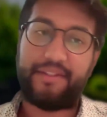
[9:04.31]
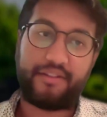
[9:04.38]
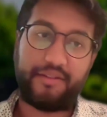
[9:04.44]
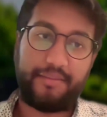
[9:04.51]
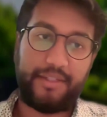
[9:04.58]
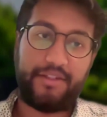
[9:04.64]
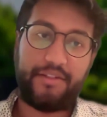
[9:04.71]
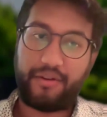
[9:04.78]
These
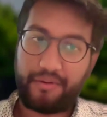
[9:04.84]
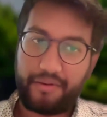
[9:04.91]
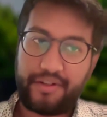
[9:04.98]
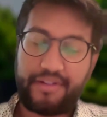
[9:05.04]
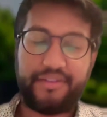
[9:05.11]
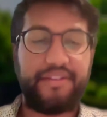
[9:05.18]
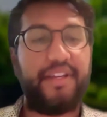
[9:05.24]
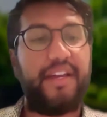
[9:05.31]
could be
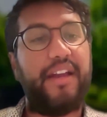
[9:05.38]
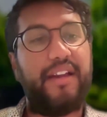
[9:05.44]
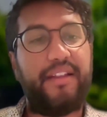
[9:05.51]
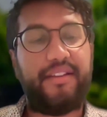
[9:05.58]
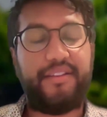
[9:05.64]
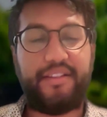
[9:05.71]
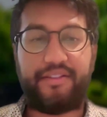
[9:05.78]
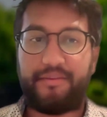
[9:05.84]
donors,
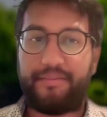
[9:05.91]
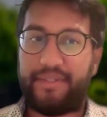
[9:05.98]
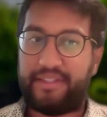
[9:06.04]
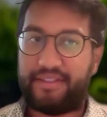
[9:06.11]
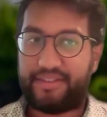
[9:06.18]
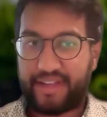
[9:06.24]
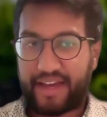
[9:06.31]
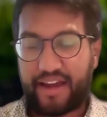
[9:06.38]
these could
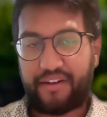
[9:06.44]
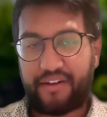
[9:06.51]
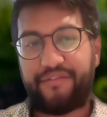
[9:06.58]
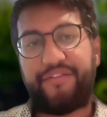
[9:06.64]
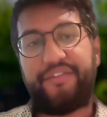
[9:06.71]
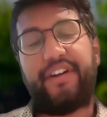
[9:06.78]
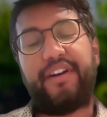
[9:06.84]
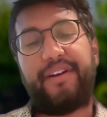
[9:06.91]
be
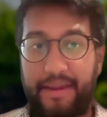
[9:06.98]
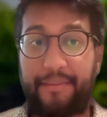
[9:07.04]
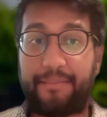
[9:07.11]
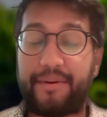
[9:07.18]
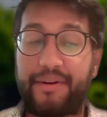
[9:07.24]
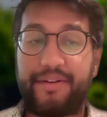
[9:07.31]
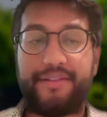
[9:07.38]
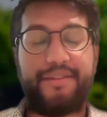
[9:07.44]
staff,
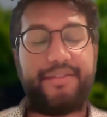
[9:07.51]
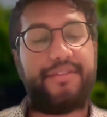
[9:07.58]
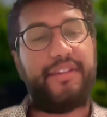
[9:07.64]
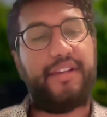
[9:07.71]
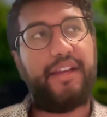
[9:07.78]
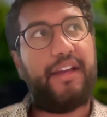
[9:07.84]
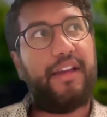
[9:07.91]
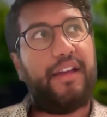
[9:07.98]

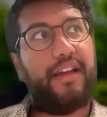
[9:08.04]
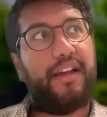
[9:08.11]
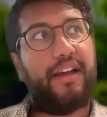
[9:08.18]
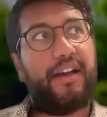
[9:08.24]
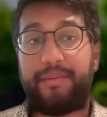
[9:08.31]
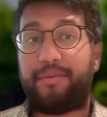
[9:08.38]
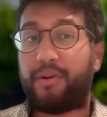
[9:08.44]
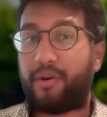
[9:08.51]
members,
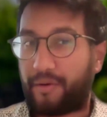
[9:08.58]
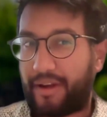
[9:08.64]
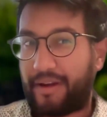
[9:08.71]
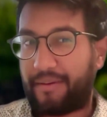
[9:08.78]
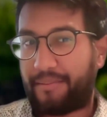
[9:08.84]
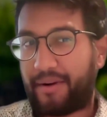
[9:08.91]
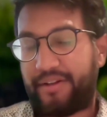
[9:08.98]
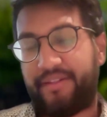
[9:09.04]
could be
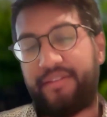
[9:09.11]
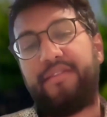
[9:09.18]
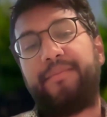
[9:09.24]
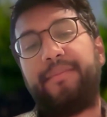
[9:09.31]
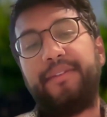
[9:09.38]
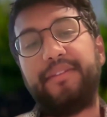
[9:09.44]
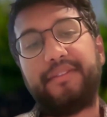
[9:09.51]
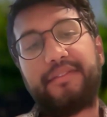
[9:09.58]
program
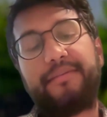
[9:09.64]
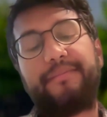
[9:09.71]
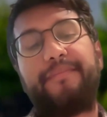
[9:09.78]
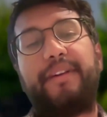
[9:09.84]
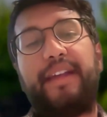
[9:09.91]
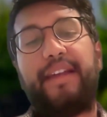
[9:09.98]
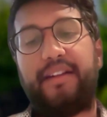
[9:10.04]
participants.